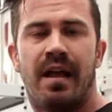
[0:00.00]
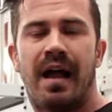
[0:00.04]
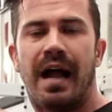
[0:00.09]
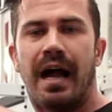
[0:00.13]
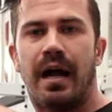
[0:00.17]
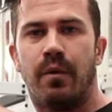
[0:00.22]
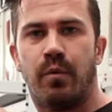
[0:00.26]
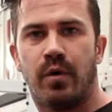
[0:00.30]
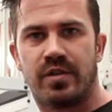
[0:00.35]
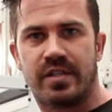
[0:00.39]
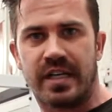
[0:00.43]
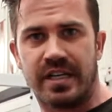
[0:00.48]

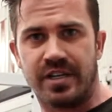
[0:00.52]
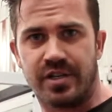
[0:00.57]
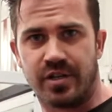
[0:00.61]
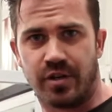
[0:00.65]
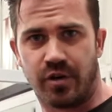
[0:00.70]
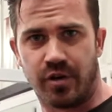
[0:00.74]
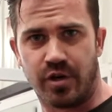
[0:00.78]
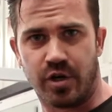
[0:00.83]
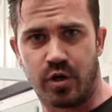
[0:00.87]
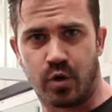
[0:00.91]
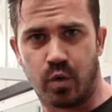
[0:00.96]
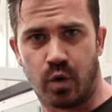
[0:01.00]
I want tension
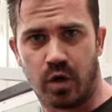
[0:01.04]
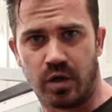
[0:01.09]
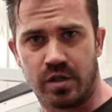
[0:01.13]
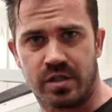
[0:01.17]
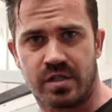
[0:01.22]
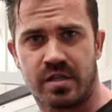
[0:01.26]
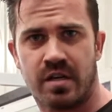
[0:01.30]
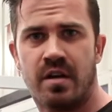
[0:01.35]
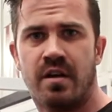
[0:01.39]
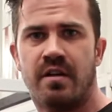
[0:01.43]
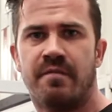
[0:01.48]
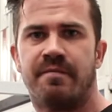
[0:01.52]
on the
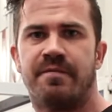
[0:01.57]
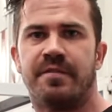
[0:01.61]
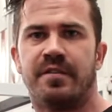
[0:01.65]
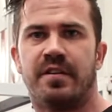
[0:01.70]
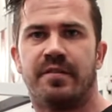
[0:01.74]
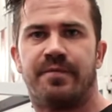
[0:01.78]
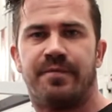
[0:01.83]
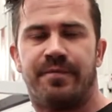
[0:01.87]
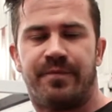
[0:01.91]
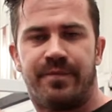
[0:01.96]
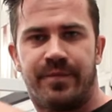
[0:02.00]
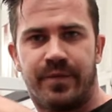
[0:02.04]
quads for
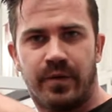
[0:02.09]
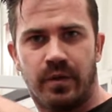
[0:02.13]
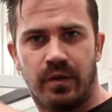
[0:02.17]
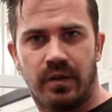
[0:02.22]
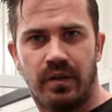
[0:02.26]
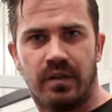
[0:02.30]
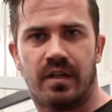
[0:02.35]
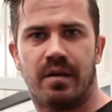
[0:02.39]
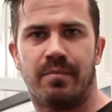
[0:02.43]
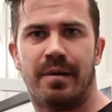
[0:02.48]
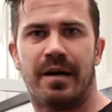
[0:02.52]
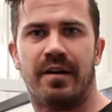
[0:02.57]
the
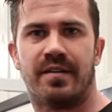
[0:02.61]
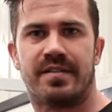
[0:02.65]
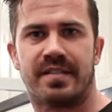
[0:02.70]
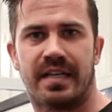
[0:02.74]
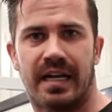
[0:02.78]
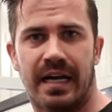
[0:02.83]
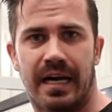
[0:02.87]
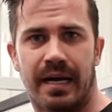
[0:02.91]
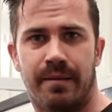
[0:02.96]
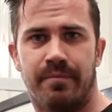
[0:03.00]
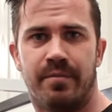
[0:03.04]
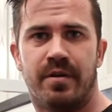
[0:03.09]
full amount of
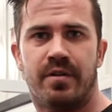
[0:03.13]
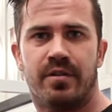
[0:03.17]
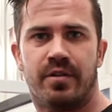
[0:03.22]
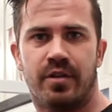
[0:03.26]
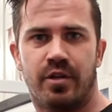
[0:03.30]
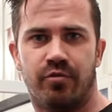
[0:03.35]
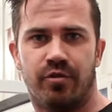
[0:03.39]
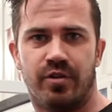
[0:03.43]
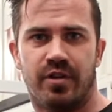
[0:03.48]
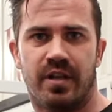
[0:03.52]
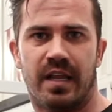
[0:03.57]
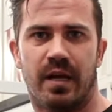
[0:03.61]
time
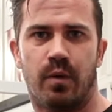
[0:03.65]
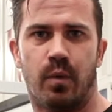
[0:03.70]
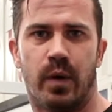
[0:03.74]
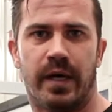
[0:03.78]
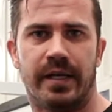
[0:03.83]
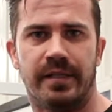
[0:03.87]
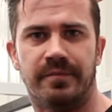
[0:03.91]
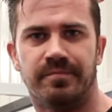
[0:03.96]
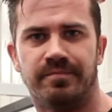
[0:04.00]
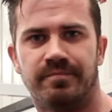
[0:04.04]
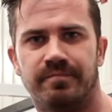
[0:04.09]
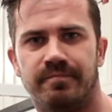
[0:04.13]
that
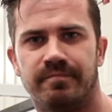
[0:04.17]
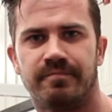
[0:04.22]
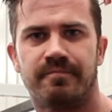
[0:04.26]
way.